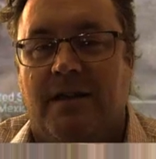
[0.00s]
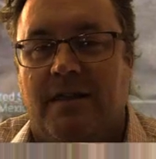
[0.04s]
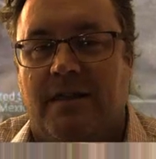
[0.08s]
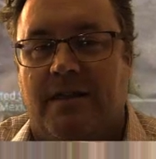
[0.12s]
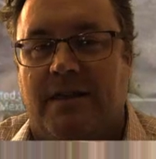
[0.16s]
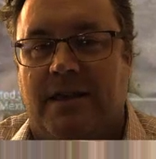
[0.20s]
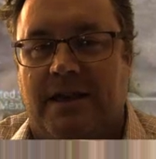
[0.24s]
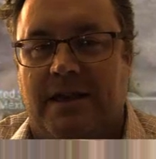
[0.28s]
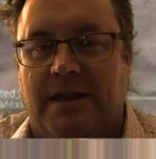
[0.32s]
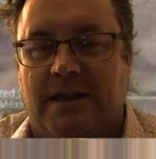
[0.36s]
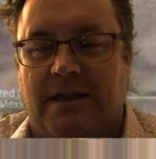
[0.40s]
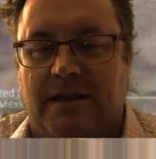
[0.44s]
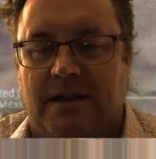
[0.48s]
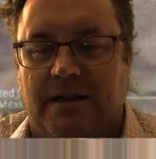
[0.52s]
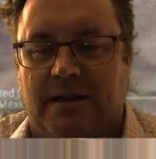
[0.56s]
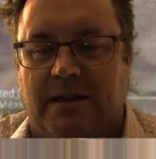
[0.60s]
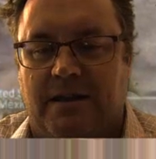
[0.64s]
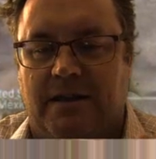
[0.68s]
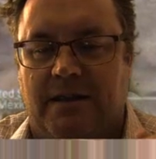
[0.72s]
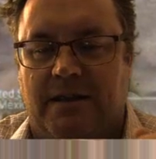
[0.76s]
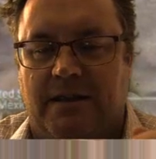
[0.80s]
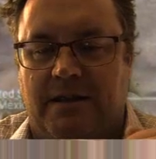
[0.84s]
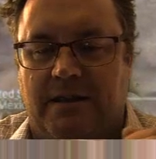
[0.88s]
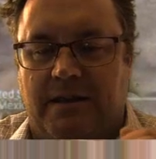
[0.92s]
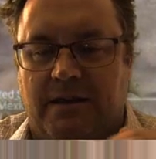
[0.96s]
Then
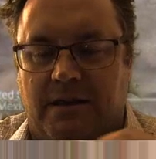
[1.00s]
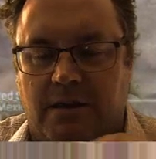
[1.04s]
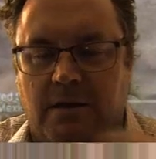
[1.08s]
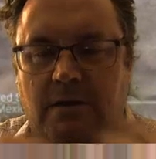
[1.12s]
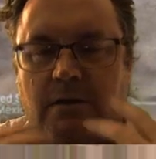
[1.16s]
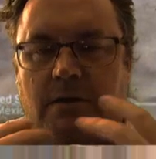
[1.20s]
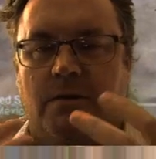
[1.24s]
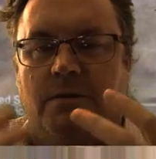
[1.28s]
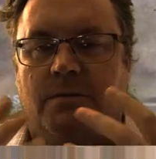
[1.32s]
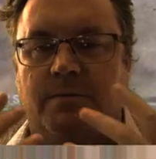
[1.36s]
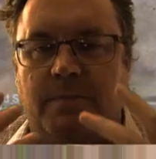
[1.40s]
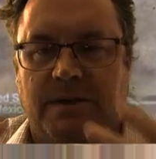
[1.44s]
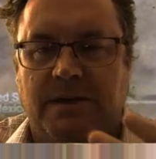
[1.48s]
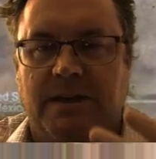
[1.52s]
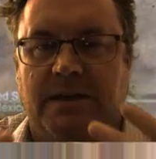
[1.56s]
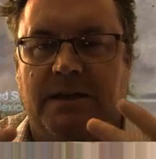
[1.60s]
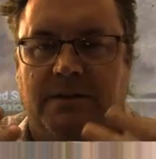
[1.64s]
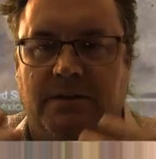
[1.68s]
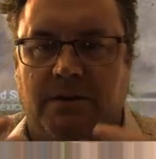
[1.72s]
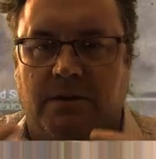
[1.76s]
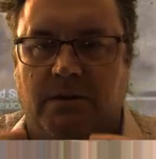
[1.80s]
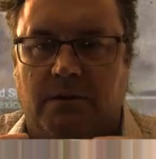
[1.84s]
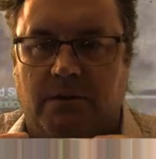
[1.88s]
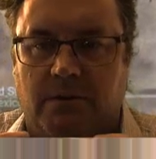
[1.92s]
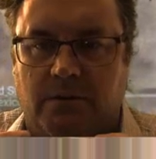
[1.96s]
the Cajon
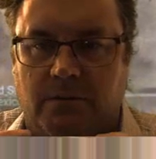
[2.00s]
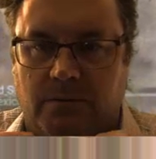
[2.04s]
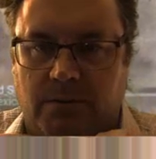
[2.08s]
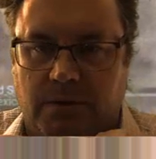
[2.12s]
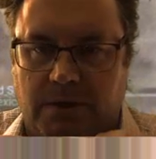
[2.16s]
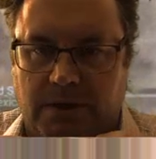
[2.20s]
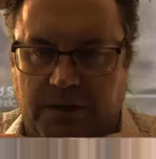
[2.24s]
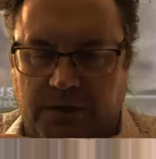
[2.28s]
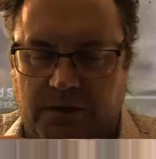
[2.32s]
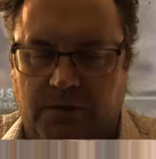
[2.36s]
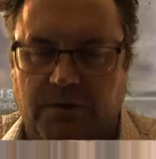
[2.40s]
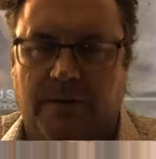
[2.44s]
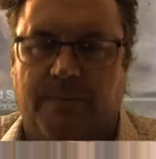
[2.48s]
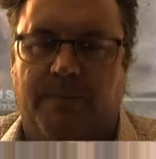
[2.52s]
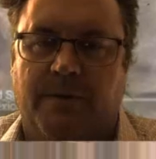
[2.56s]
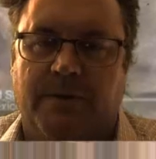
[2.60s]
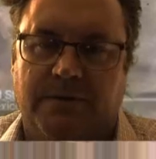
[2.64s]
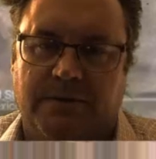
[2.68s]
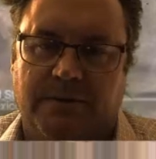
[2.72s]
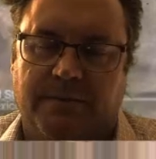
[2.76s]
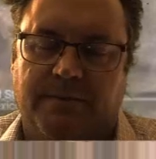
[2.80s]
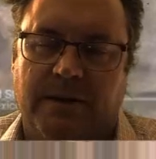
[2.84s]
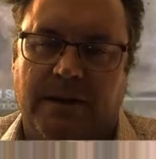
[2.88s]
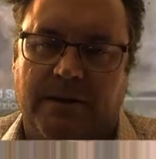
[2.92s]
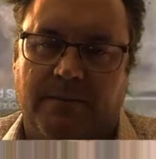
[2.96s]
Bonito trip in
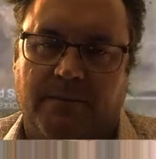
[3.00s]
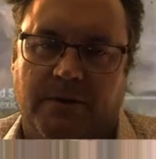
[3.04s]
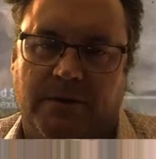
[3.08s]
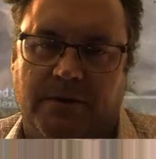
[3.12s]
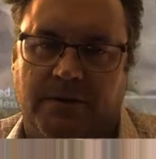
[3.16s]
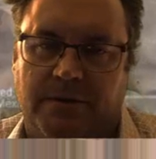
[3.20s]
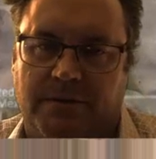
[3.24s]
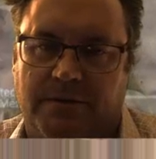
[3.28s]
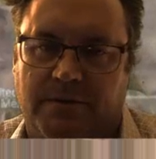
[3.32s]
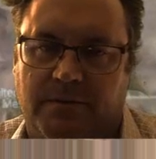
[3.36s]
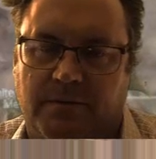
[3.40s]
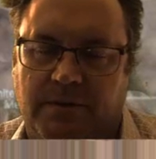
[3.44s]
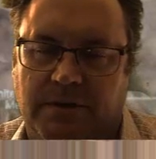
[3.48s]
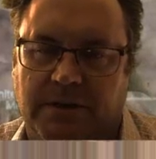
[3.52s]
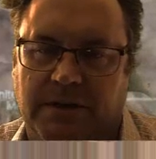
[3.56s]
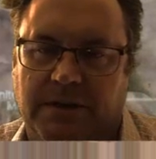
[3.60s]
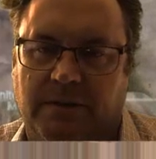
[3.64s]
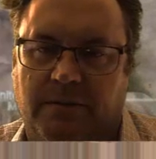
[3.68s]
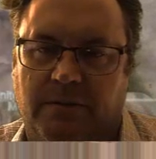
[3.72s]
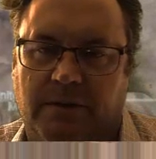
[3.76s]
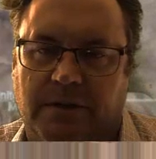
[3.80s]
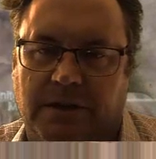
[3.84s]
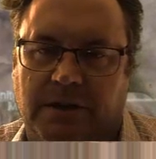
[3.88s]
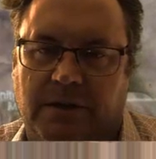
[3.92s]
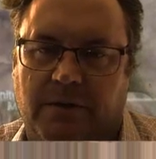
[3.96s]
September is really,
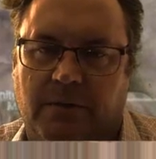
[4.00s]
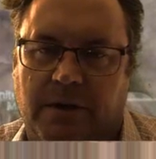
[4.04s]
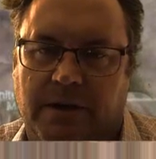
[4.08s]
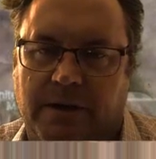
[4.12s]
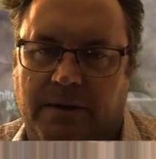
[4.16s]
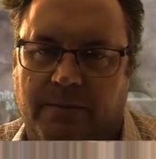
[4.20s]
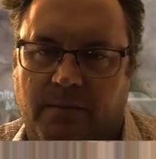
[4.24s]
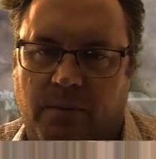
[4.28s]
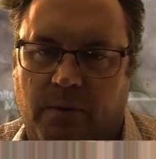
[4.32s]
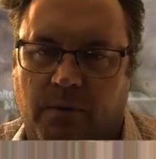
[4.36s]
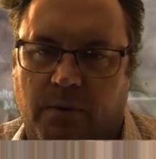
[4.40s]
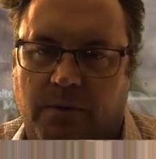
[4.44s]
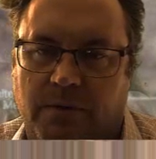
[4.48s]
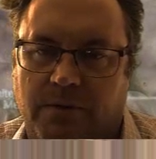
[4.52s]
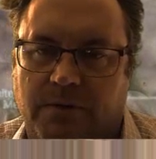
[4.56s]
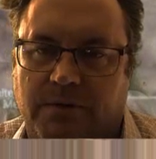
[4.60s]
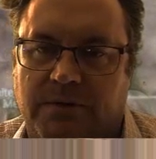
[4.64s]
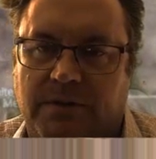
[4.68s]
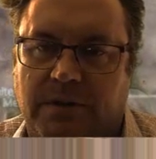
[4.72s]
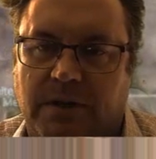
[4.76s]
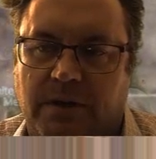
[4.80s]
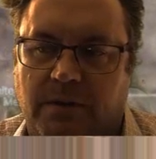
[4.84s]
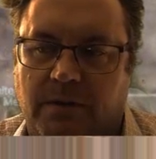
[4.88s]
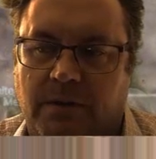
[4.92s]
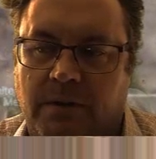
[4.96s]
really quite important.
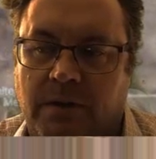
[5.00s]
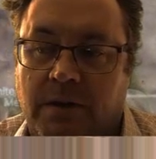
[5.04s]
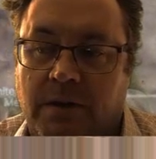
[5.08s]
So